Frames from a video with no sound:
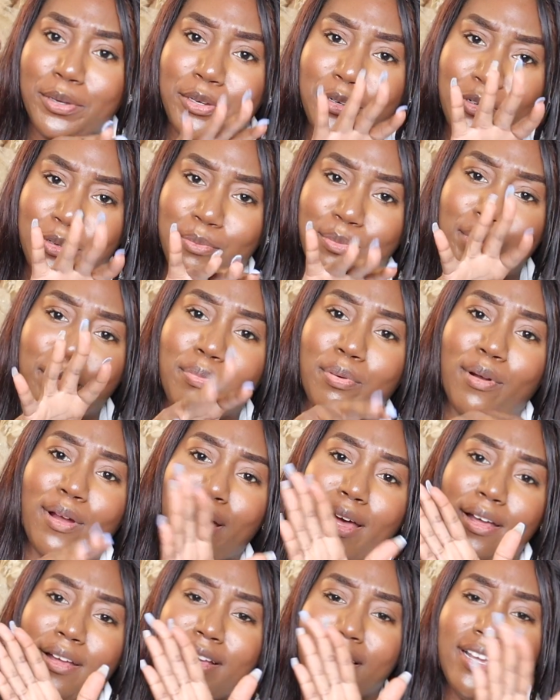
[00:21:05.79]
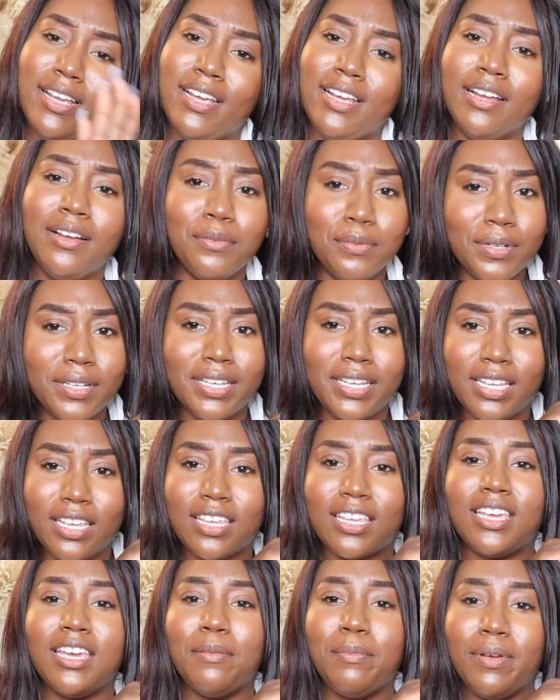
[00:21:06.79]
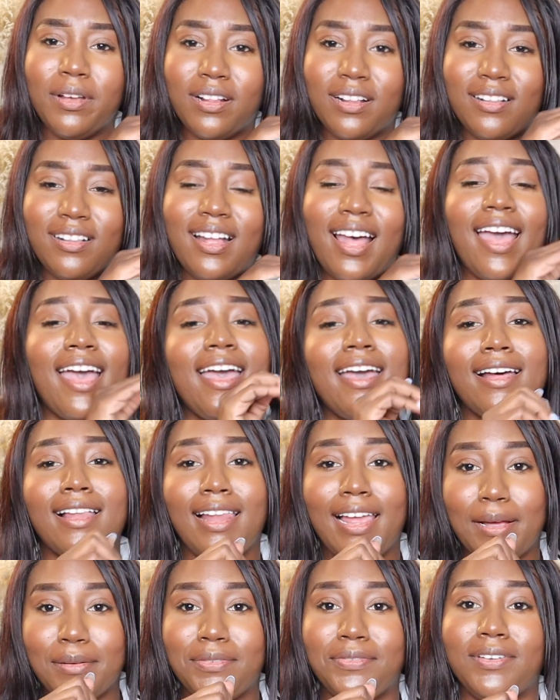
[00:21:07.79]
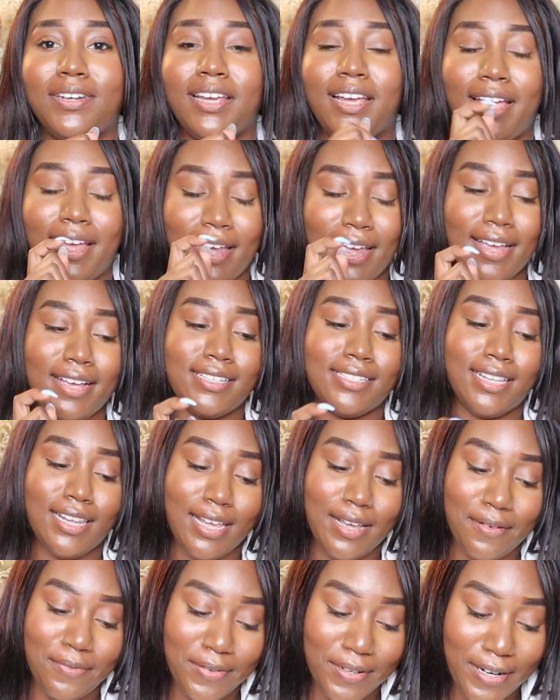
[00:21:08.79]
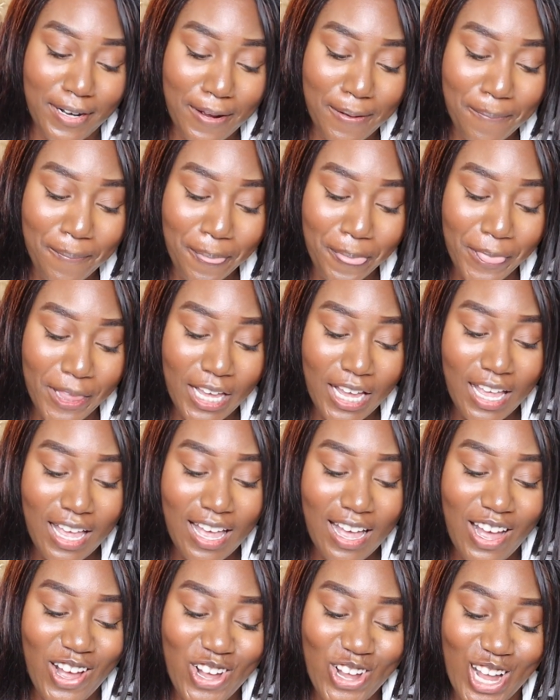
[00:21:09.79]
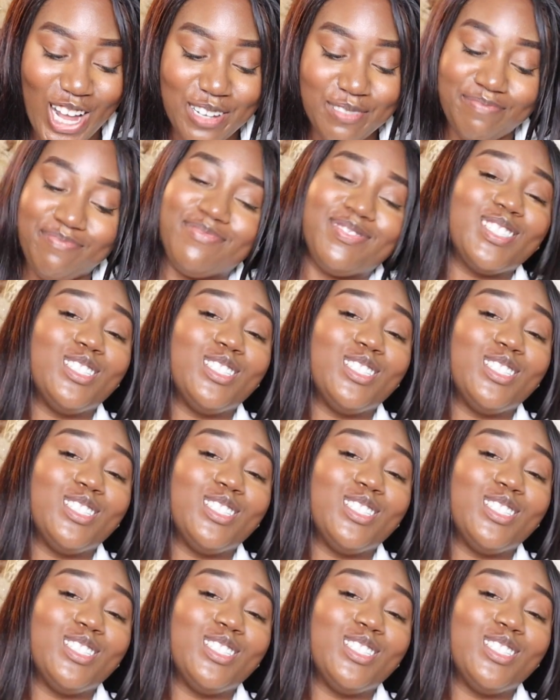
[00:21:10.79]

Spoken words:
You should be proud. Give me hand claps for that. Hands clap for that. Okay.